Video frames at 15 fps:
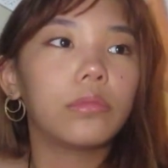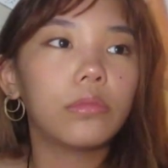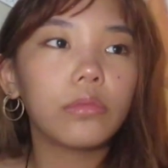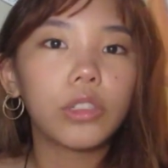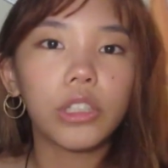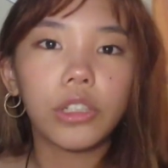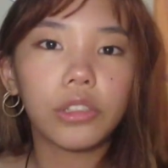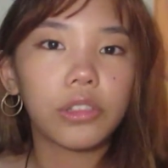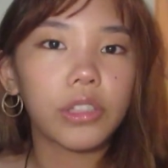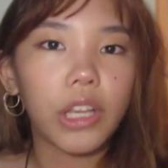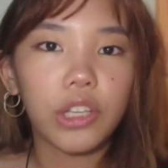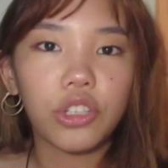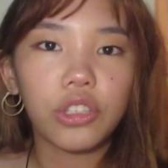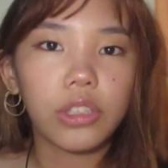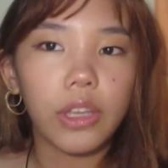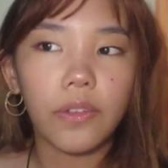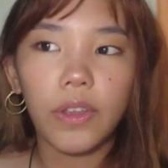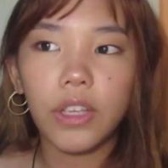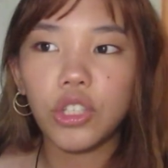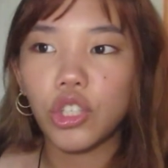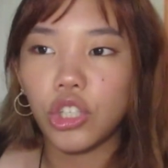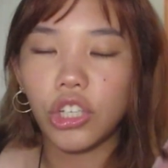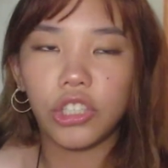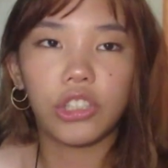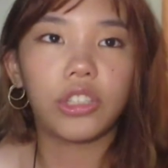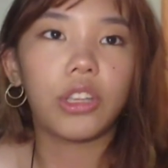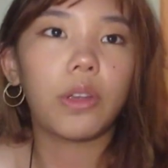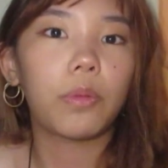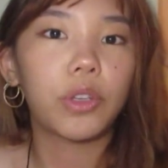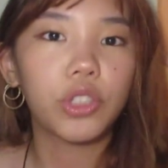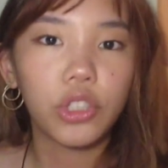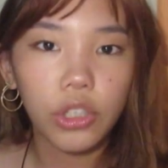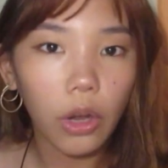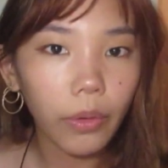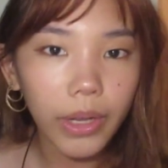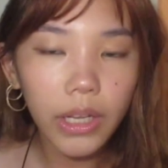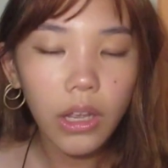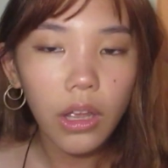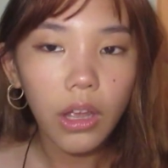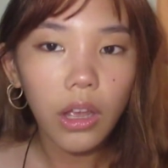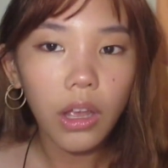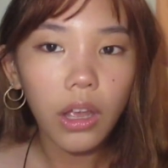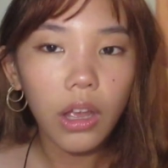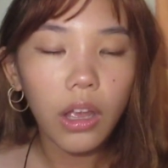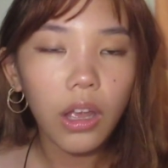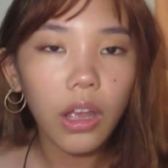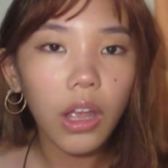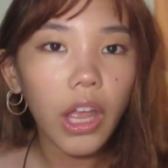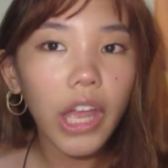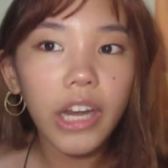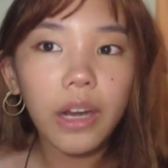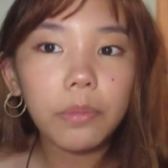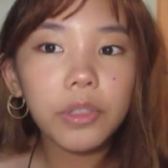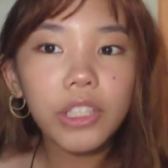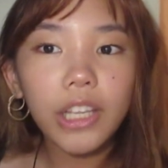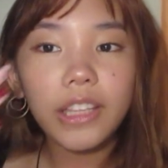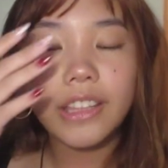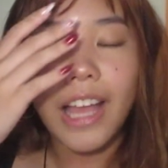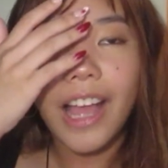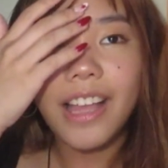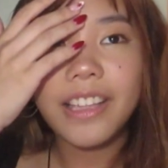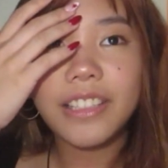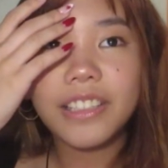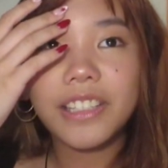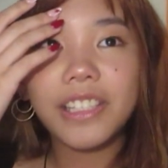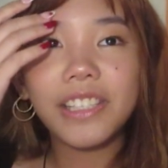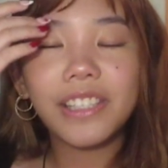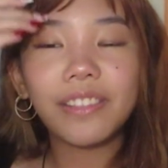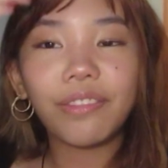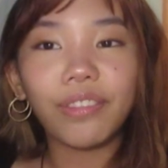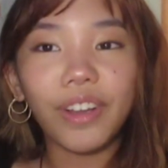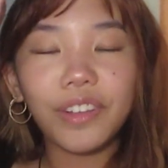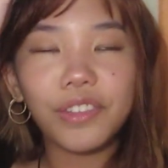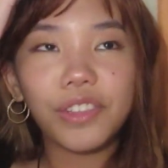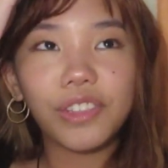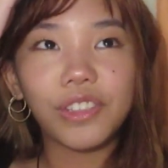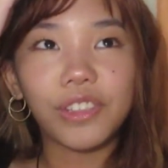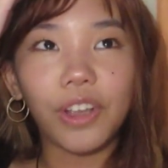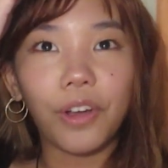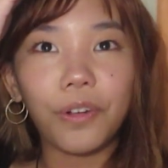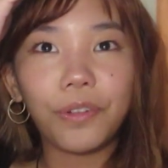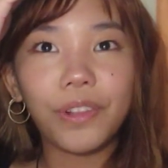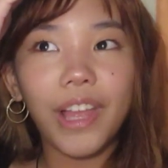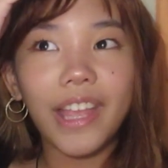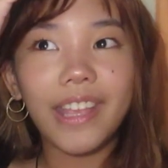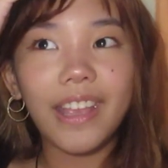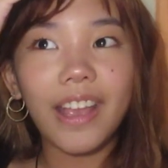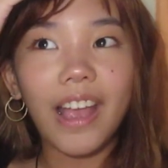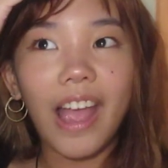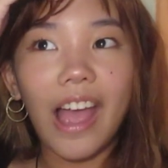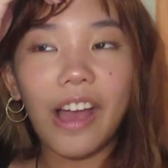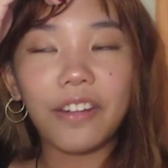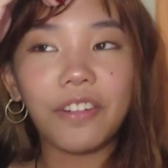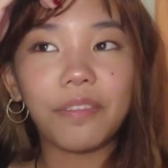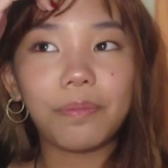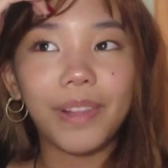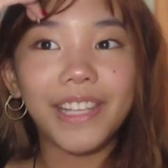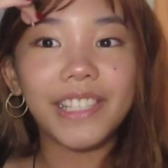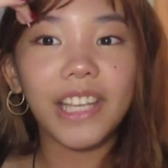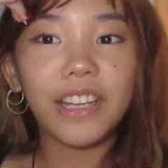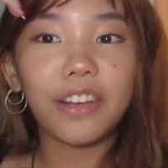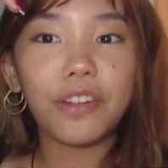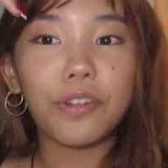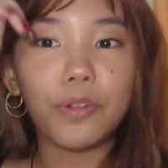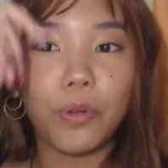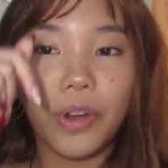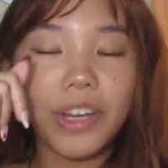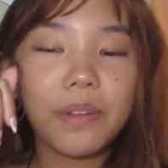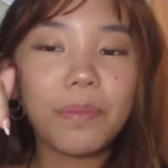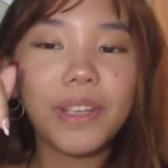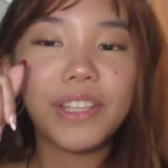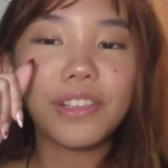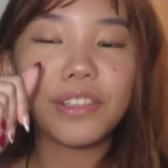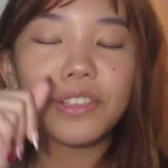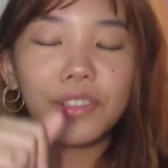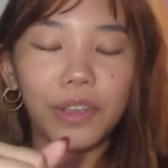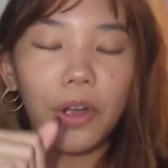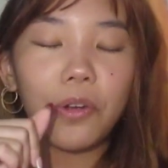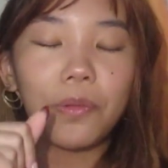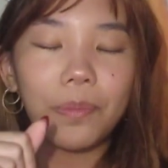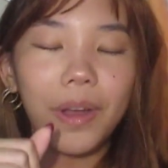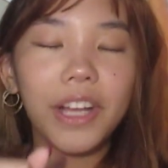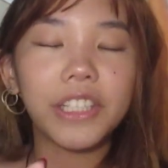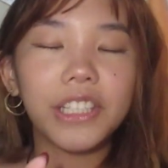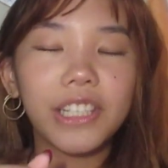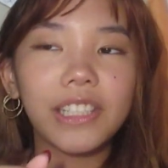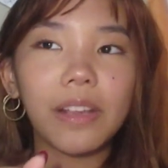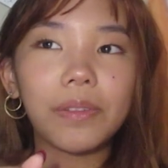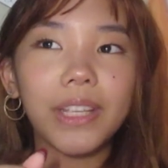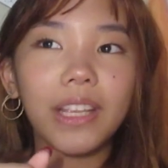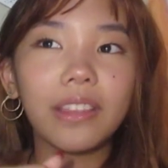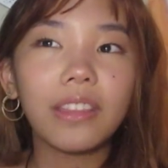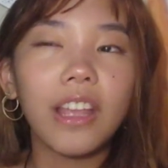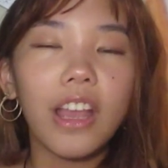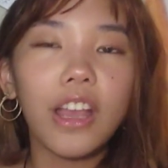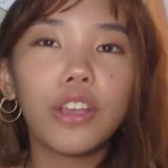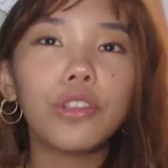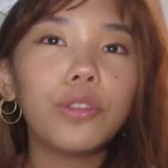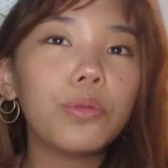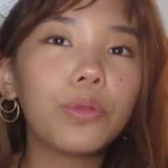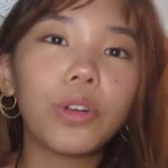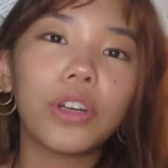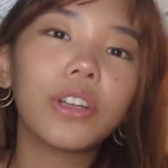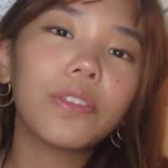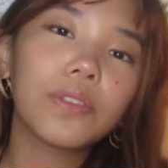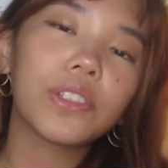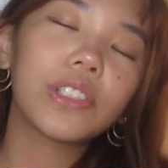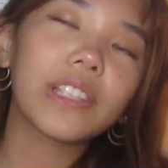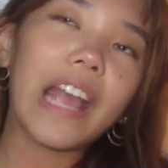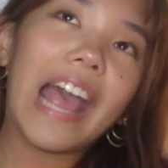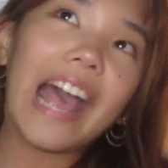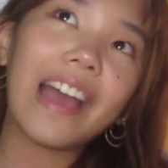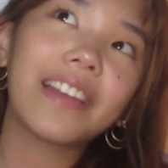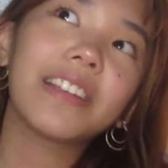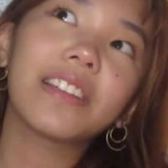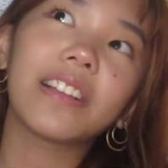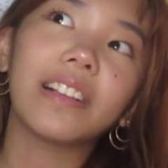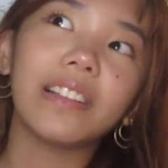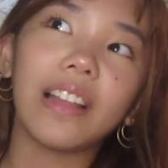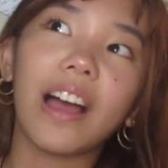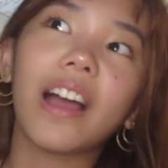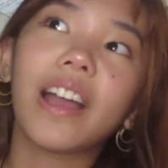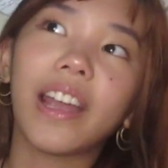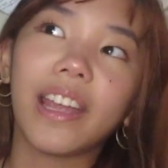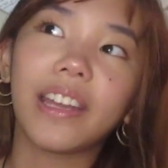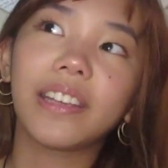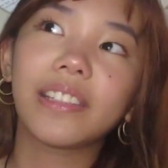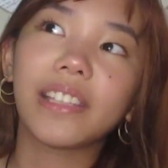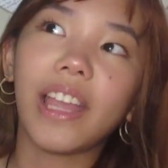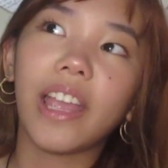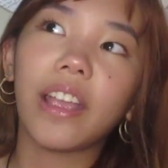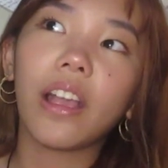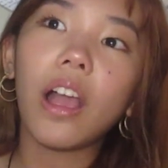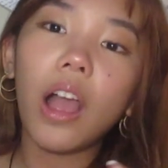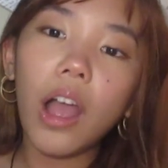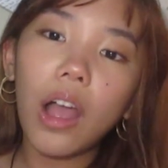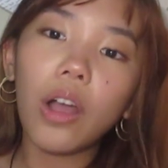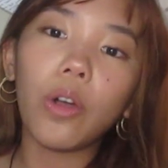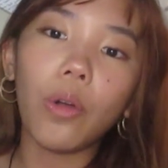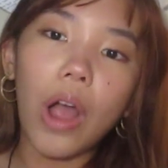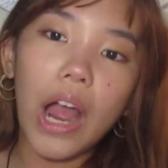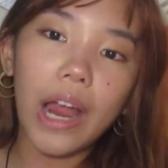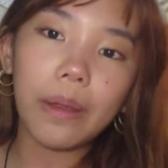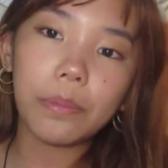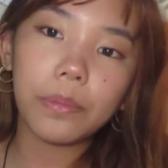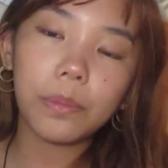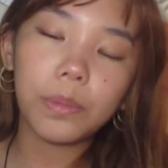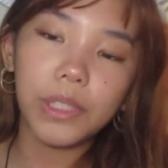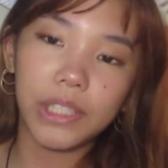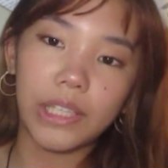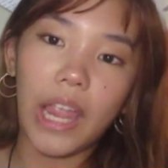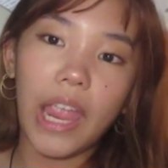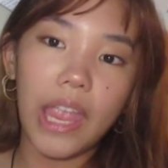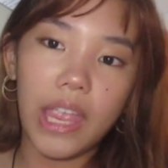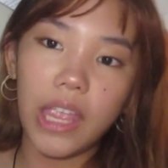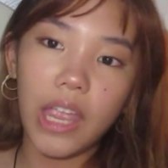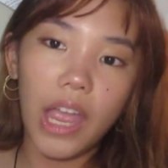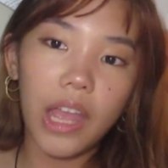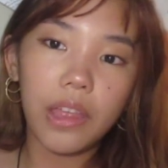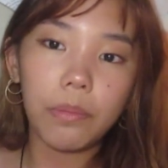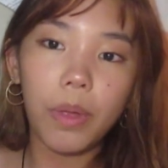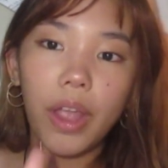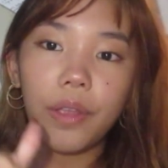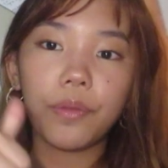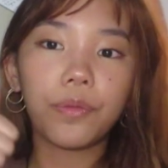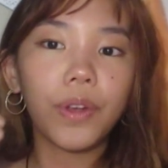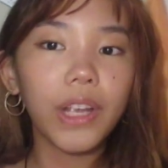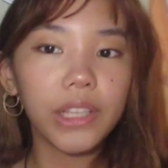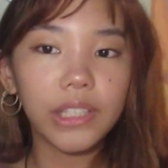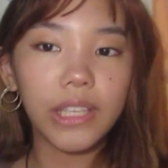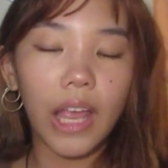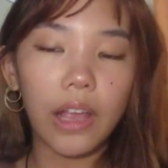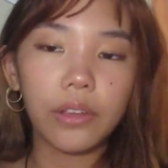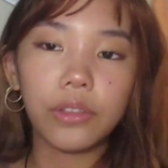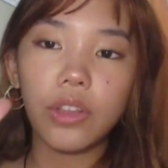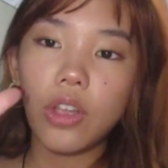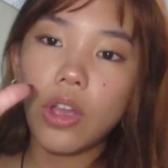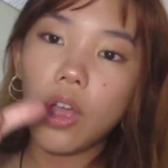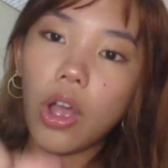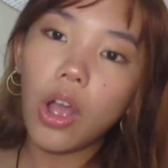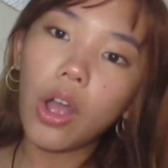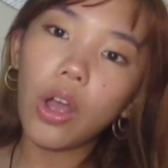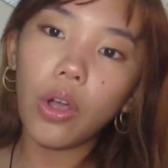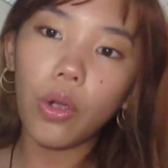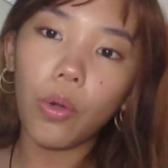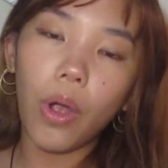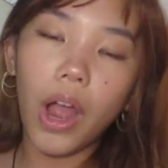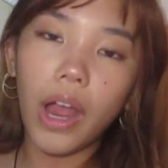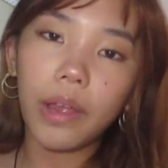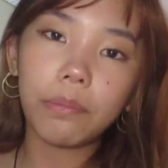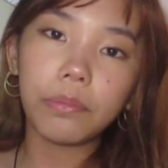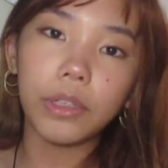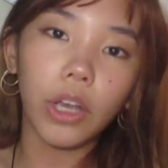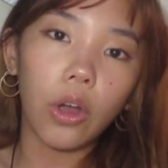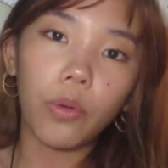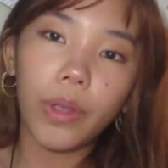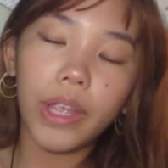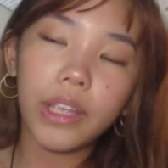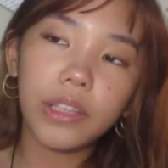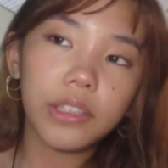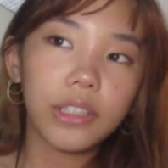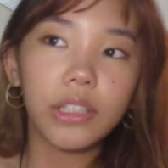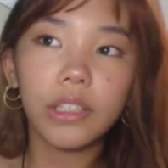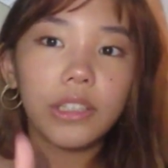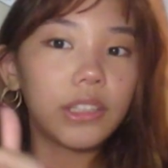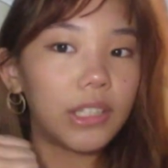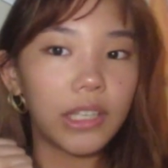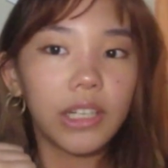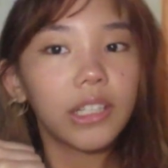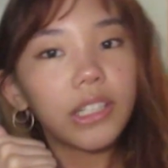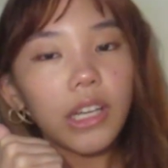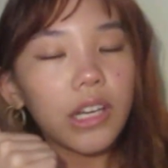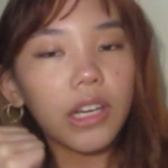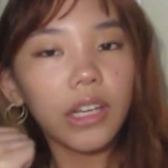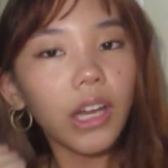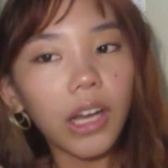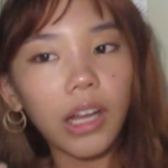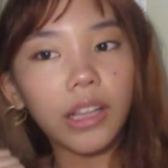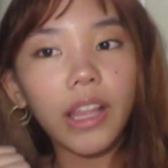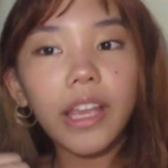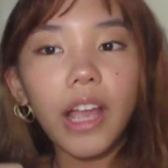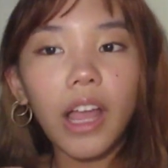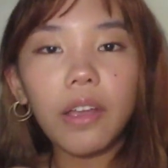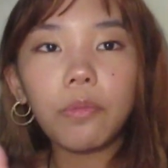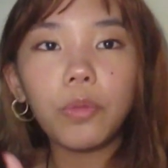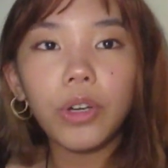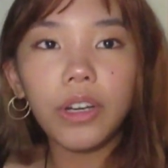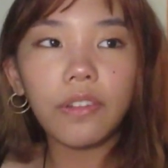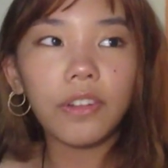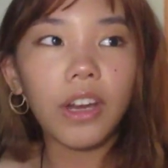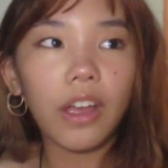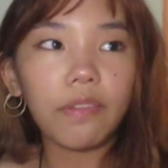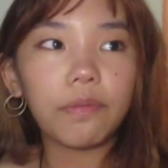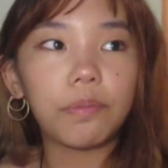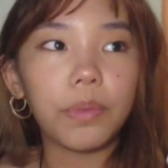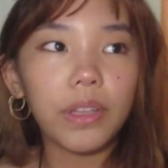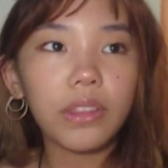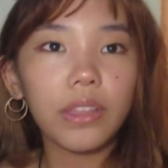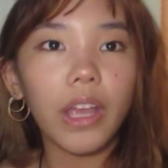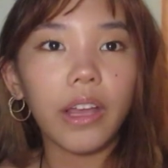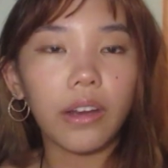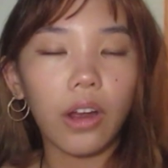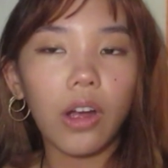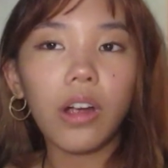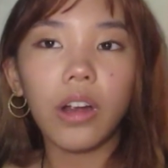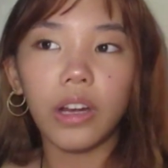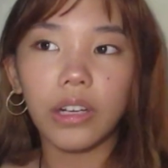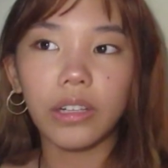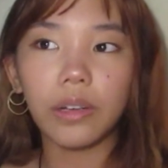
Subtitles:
She doesn't say she's leaving, she doesn't say where she's going. And I'm just like, that just felt so, like, out of place. It annoyed me so much because I was like, you could have just added a line saying, oh, I'm staying at my friend's house, oh, I'm going to da da da da da. Like, it wouldn't have been that hard.